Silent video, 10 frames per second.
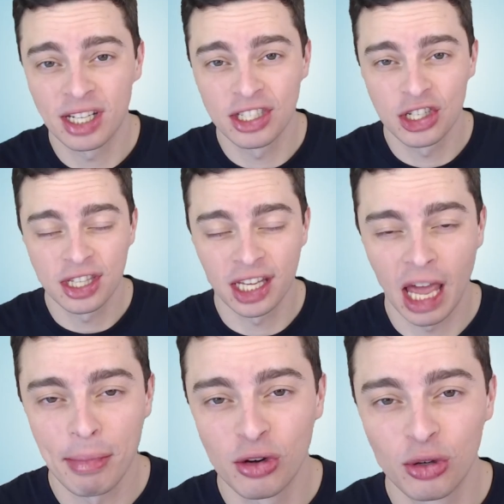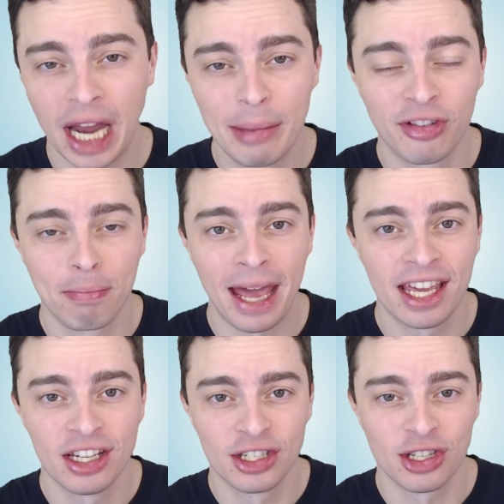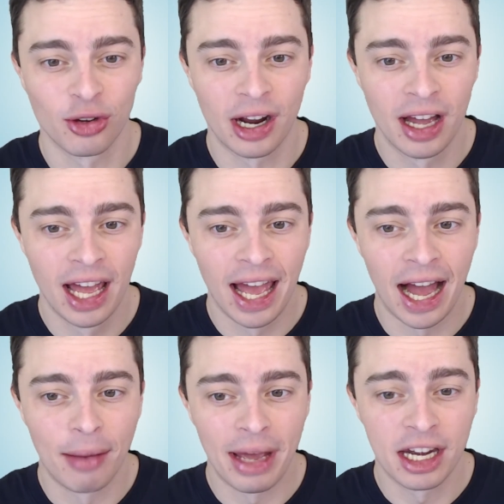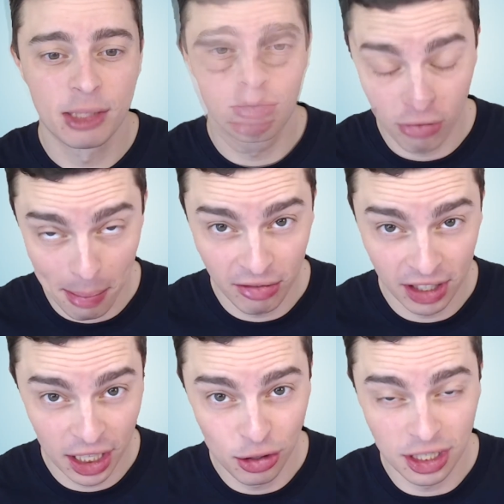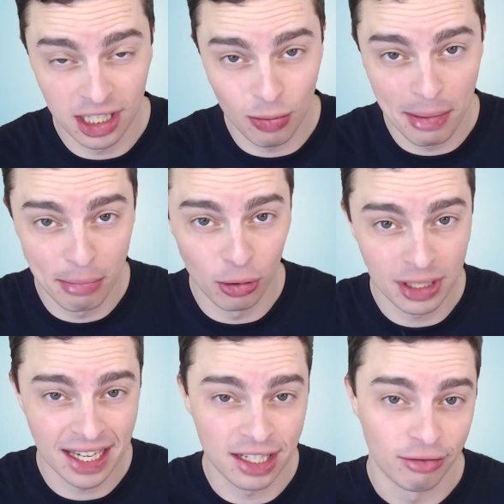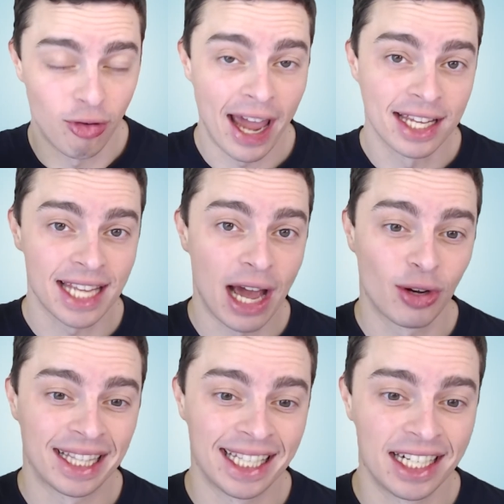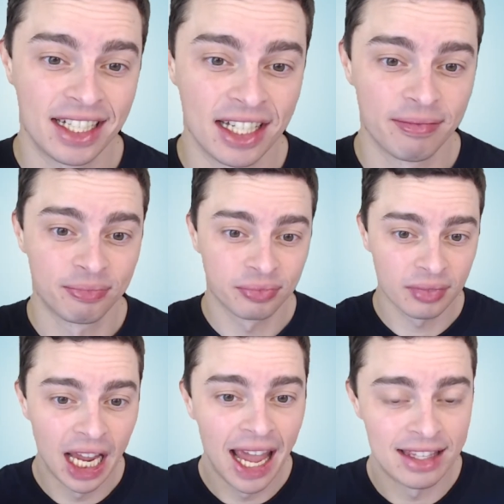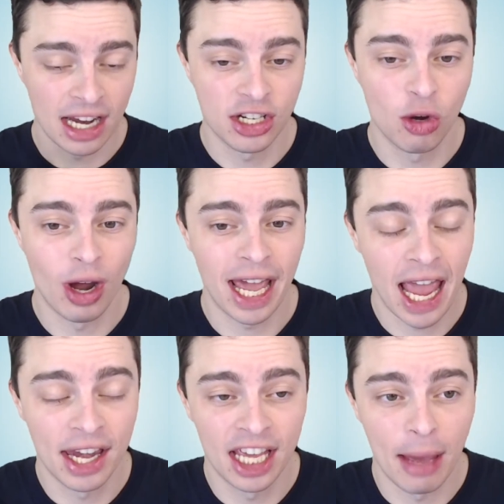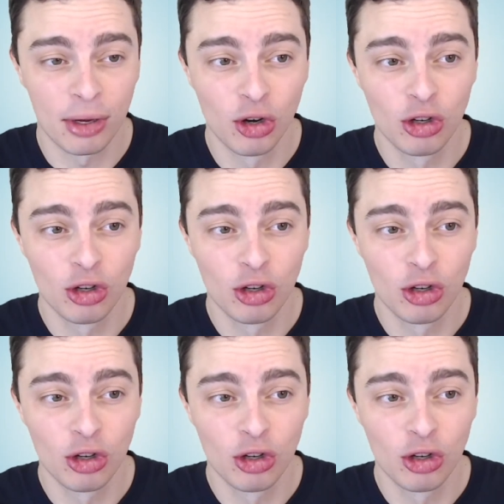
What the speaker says: is just the chemical name for baking soda, and it's primarily used in swimming pools to raise alkalinity. It's actually quite a handy chemical